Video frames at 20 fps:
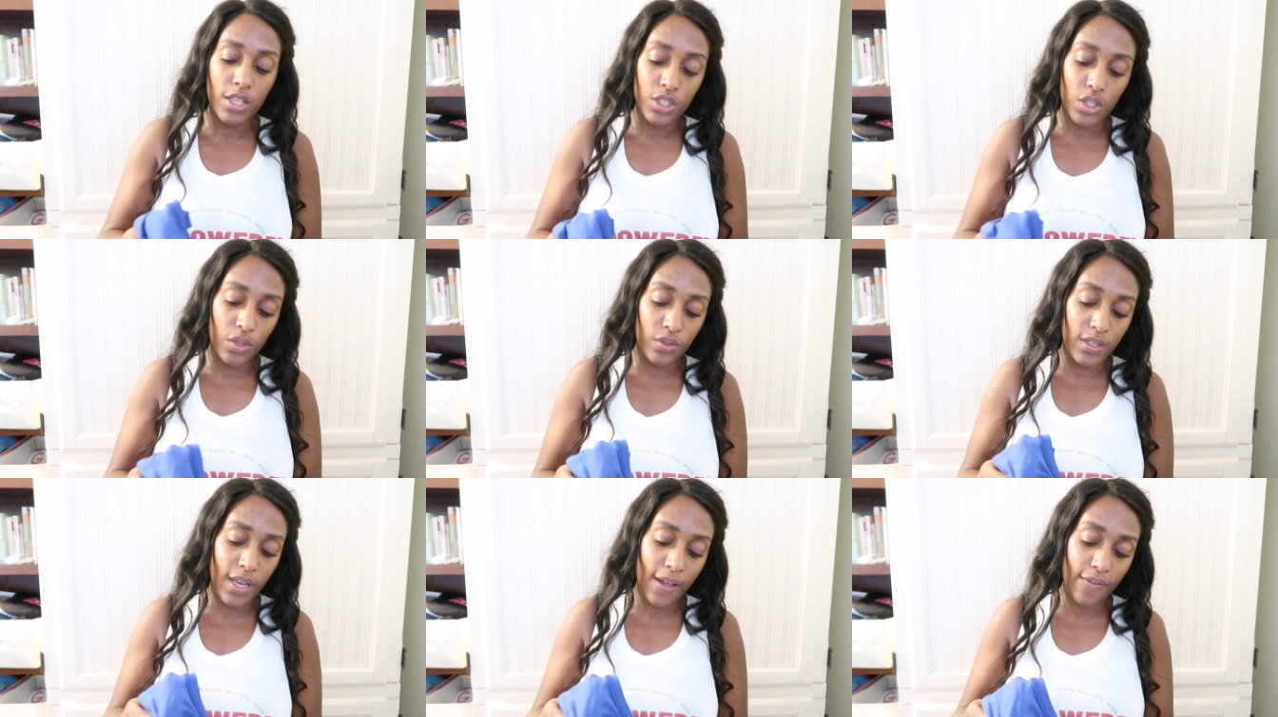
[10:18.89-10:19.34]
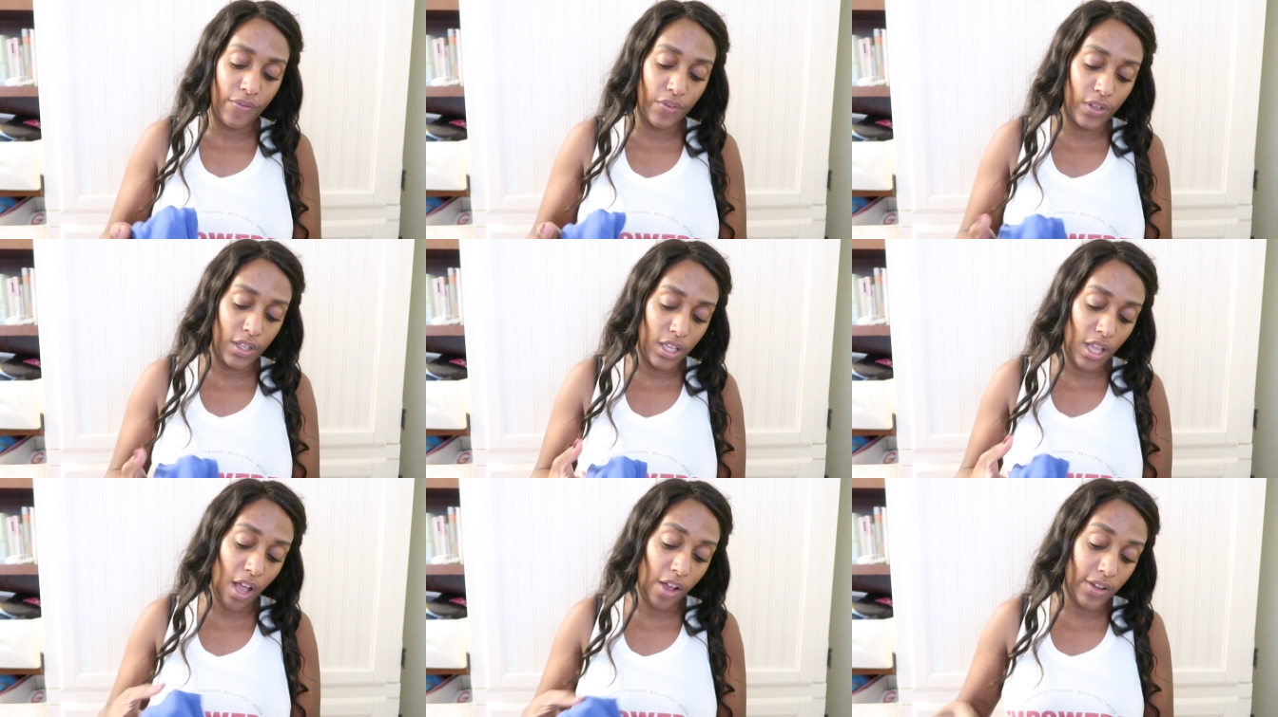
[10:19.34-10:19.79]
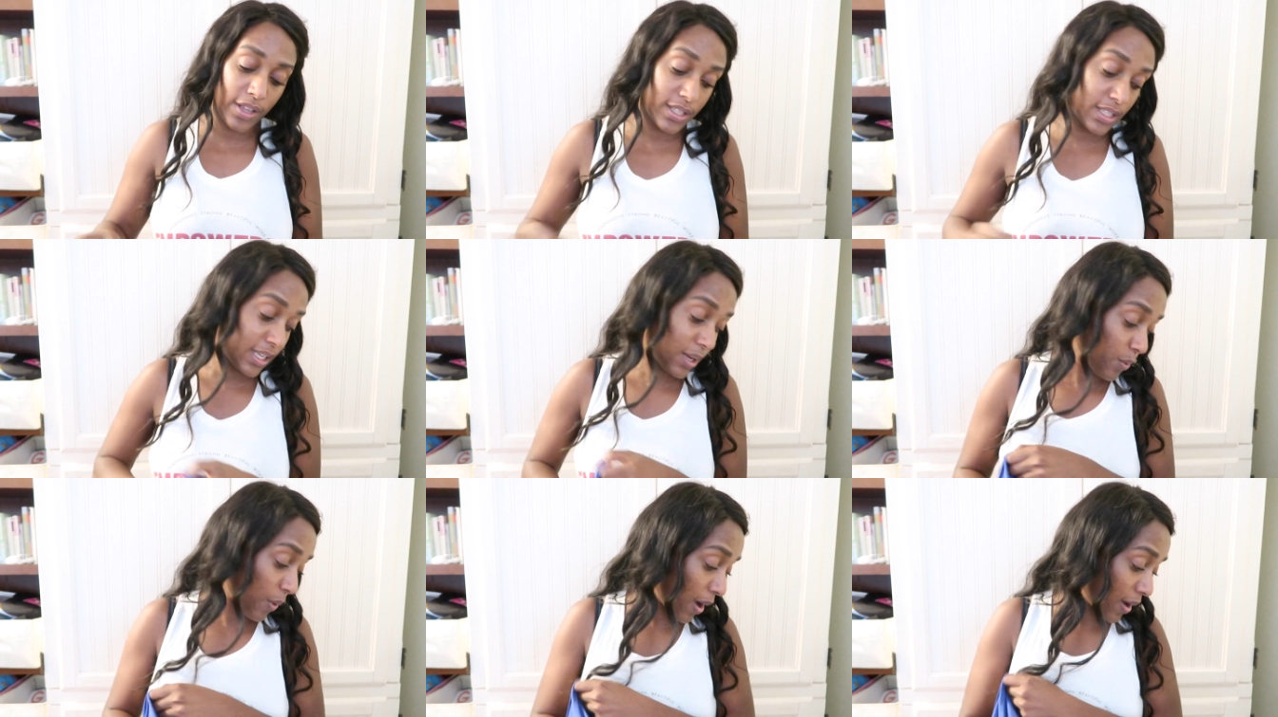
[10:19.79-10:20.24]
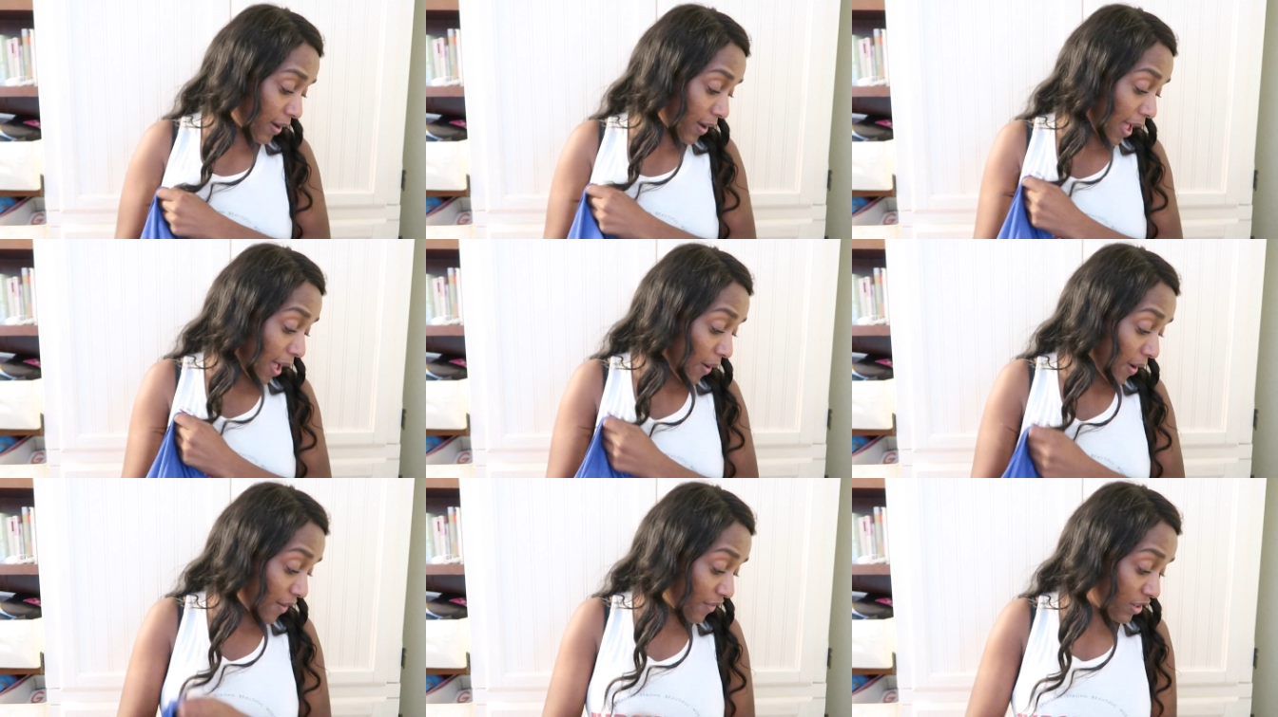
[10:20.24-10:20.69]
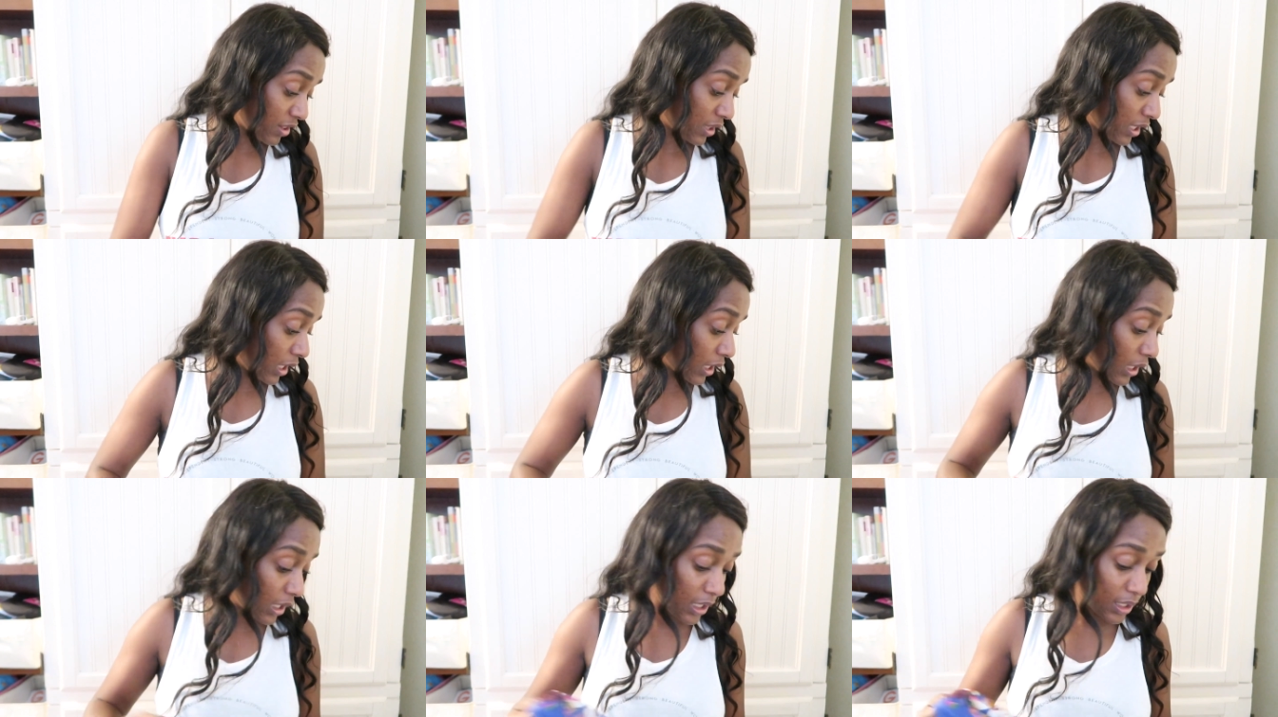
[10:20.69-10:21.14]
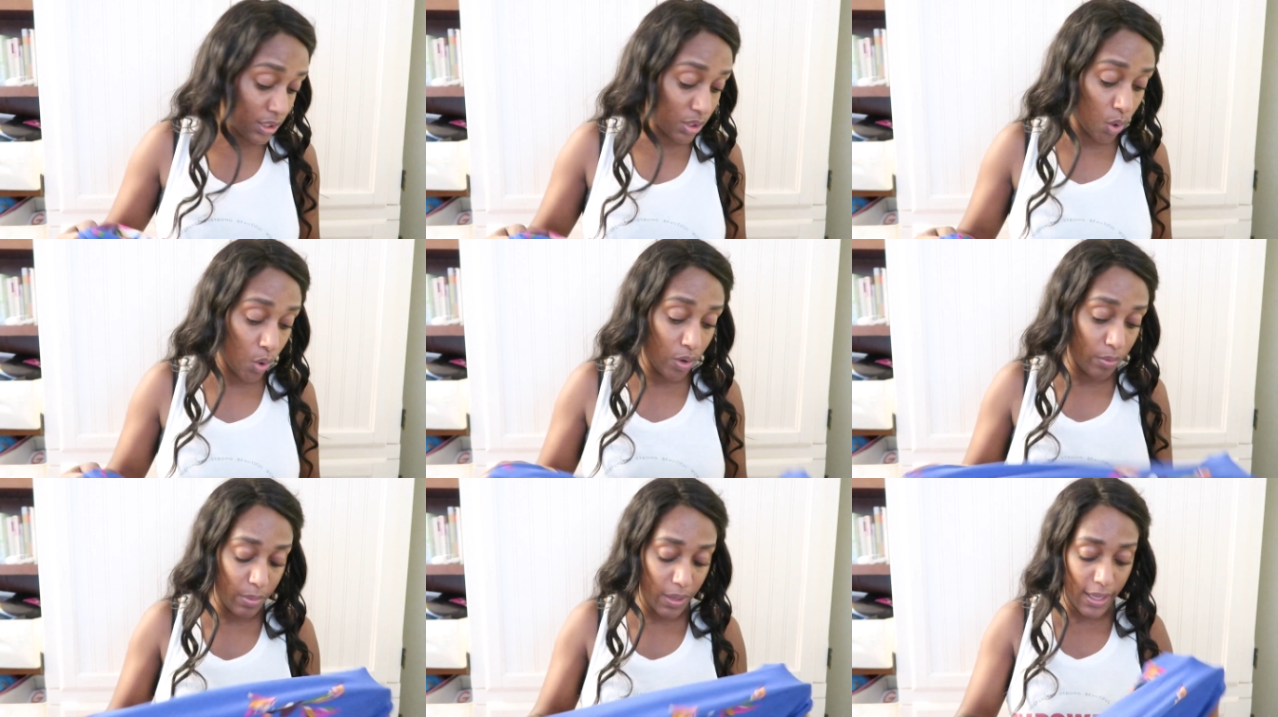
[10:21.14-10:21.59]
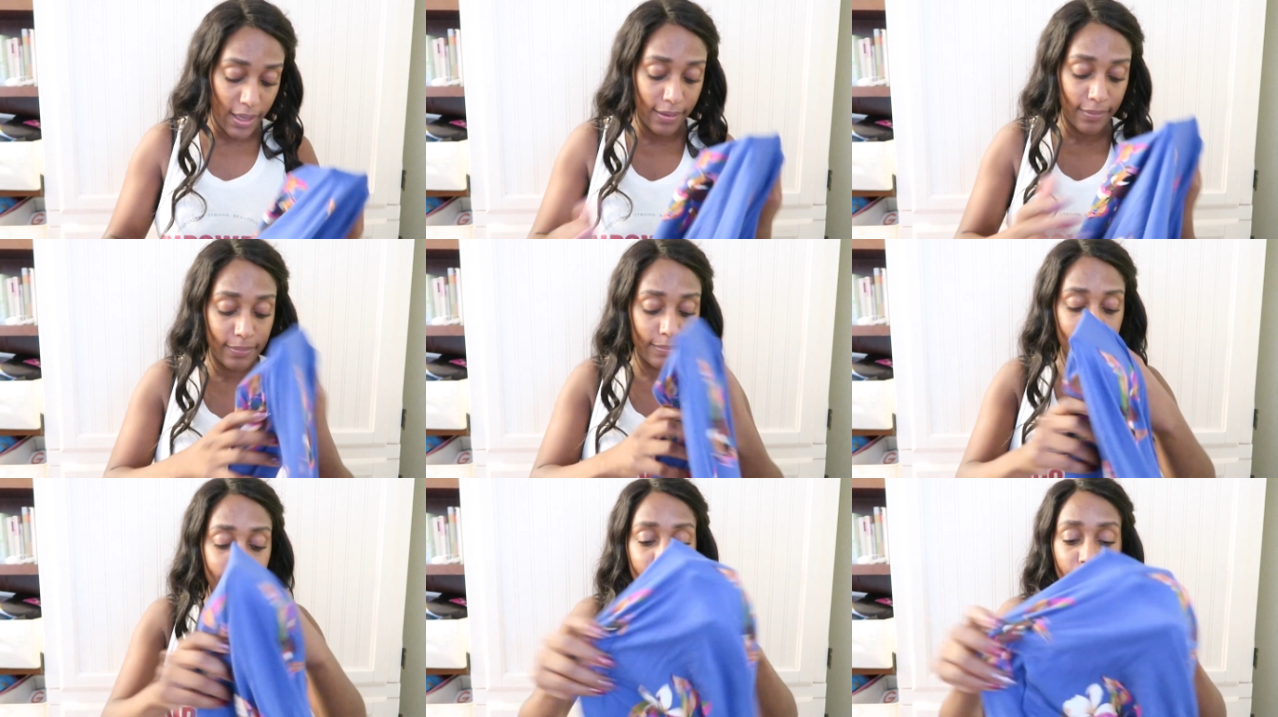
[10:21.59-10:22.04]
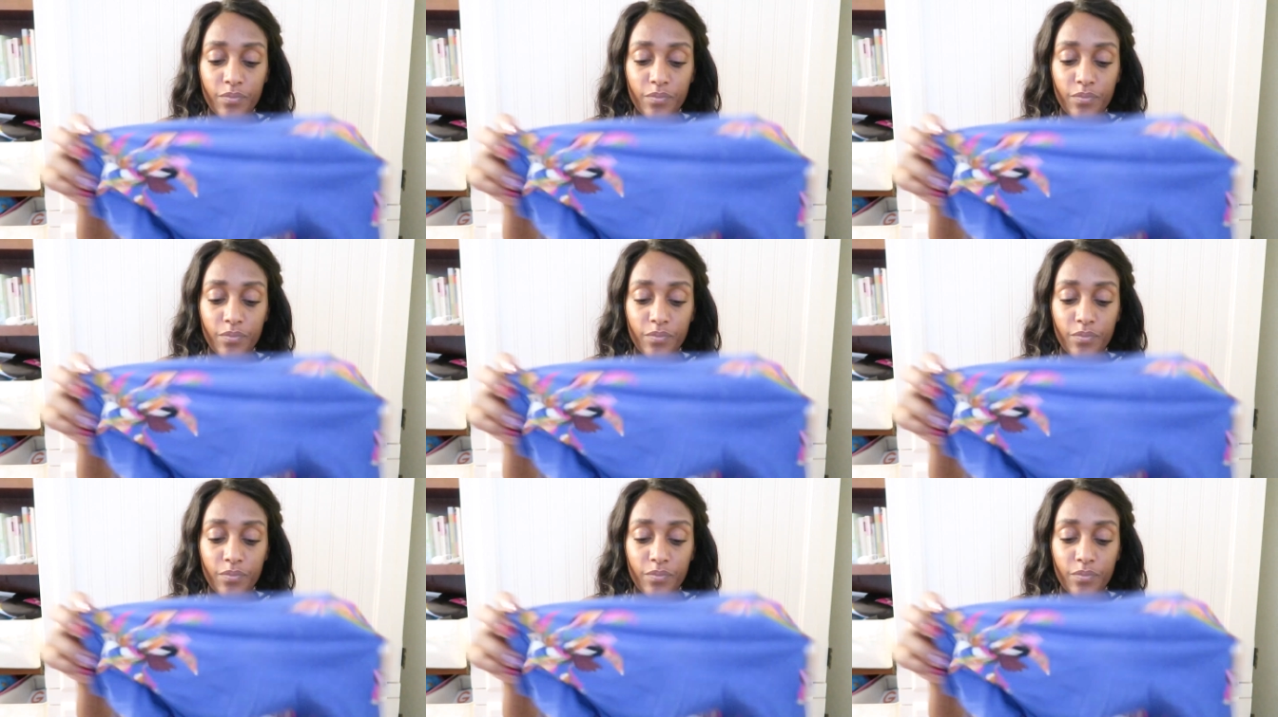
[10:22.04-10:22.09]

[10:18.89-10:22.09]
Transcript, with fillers: so definitely y'all can see how everything looked on me